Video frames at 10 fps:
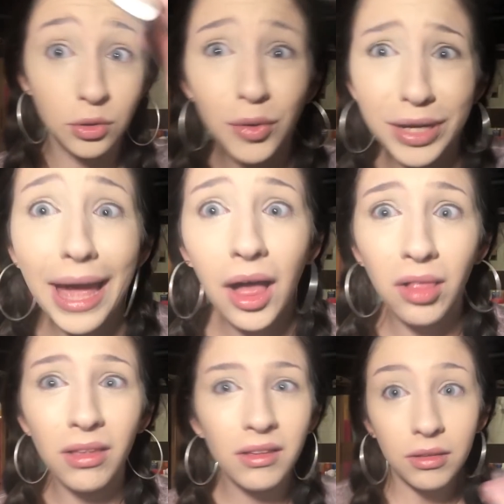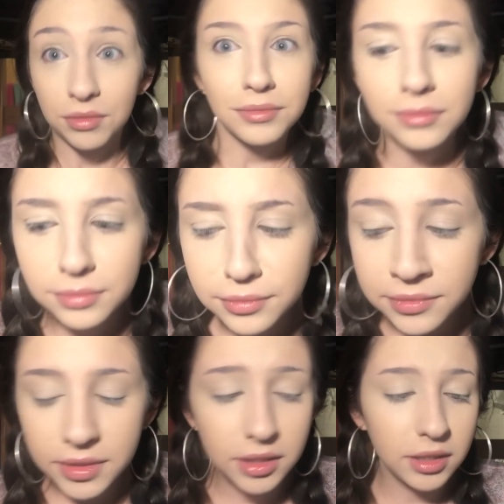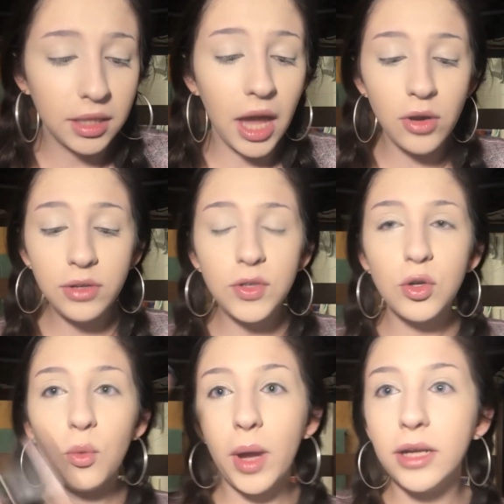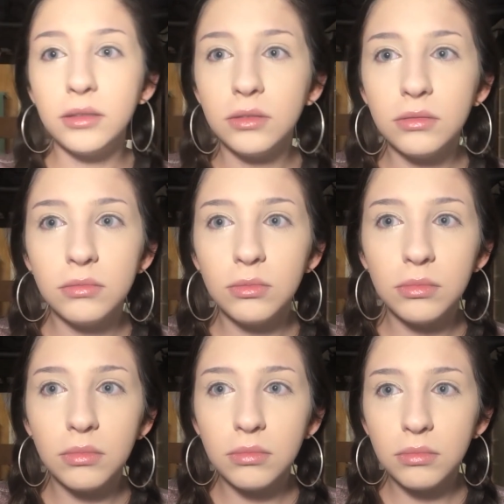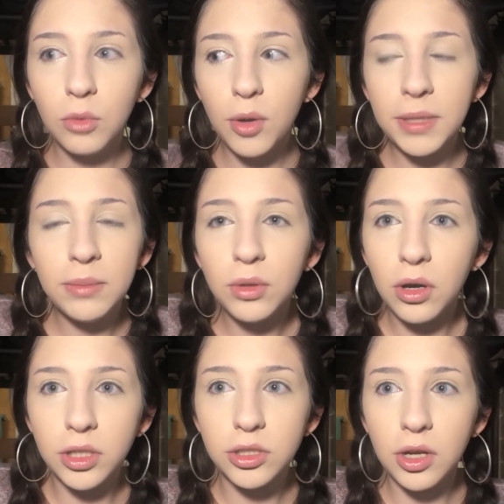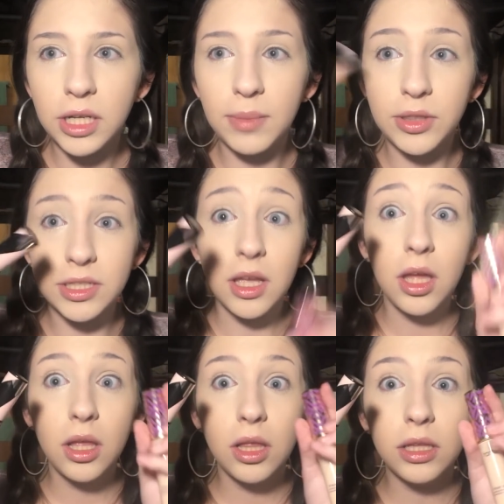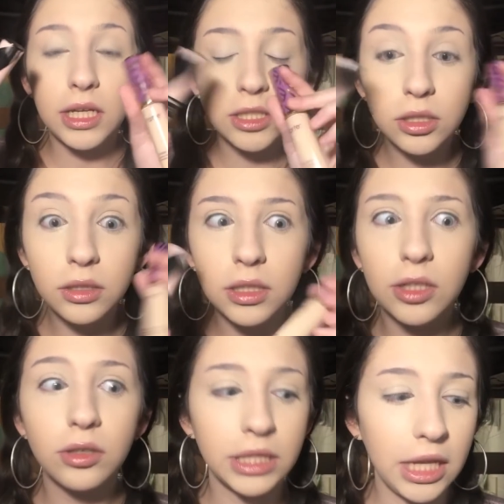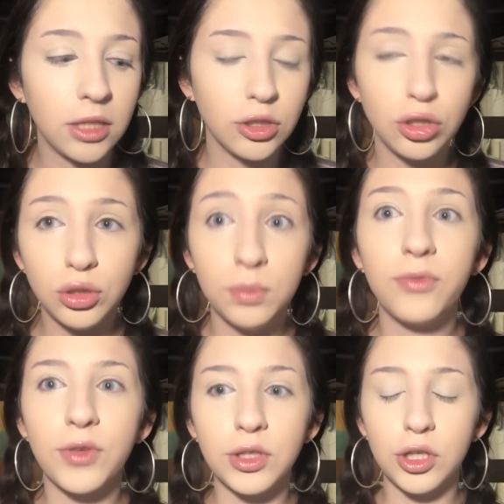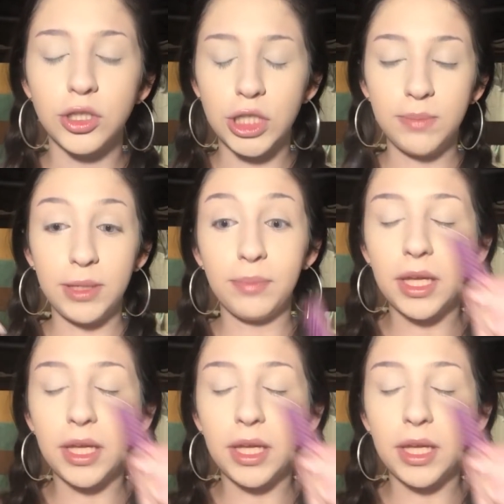L'Oreal. I don't even know why more people aren't talking about this. It's literally a dupe for the Tarte Shape Tape.